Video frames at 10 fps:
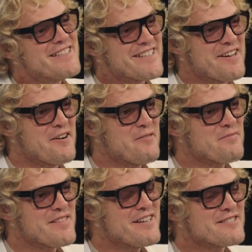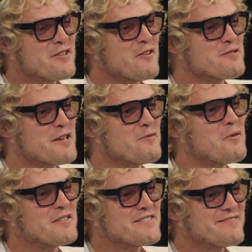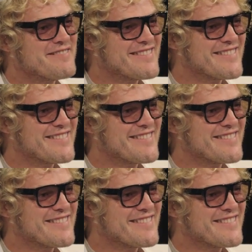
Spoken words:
So those are the ones.